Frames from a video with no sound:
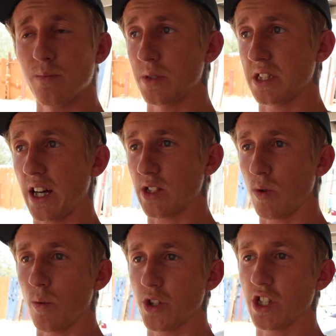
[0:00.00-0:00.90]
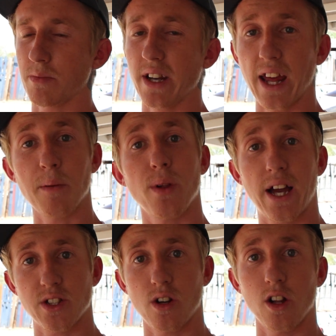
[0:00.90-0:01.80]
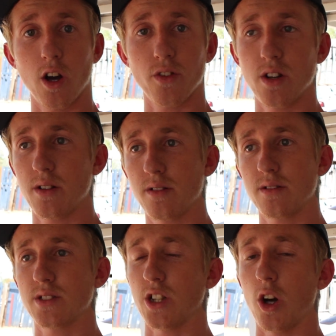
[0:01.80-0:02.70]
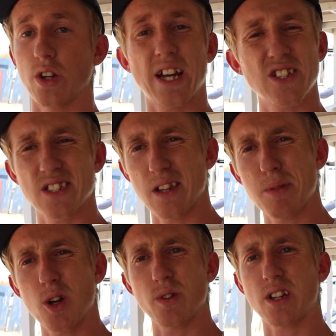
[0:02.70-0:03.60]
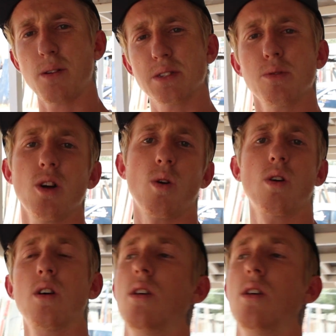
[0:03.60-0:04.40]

besides one with just my name plastered all over it. So yeah, just let me know in the comments below.